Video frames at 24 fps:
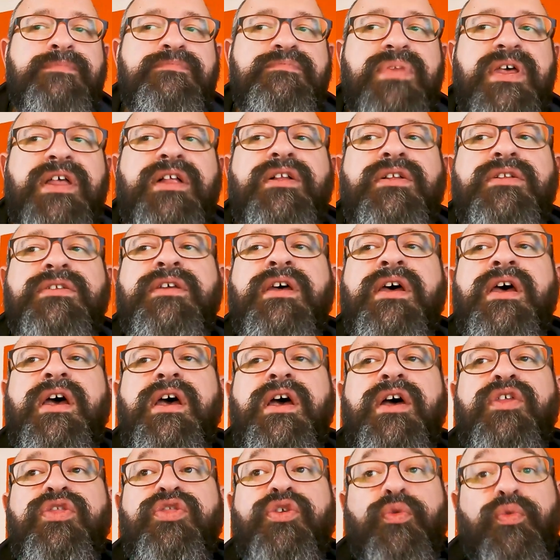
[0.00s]
and build
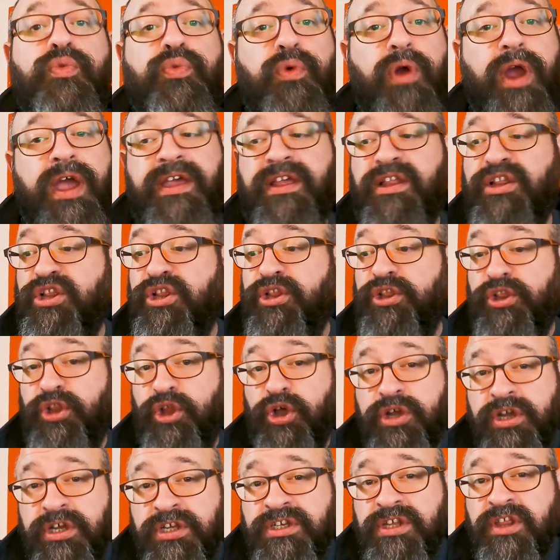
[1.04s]
the right
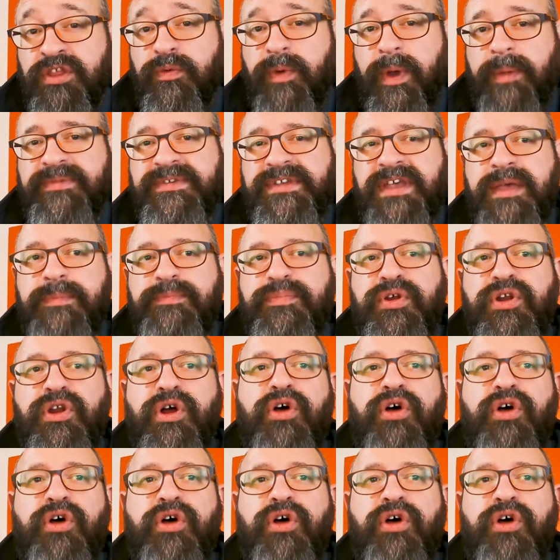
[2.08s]
look to the website,